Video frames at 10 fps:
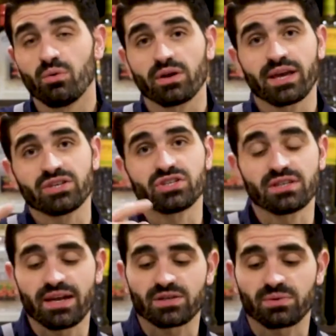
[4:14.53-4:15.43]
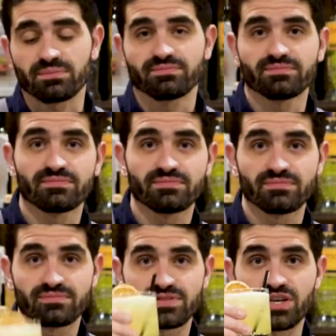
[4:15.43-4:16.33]
We'll catch you in the next one.
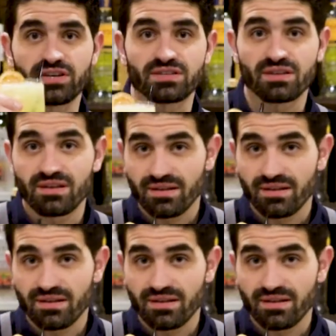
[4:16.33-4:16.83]
Cheers.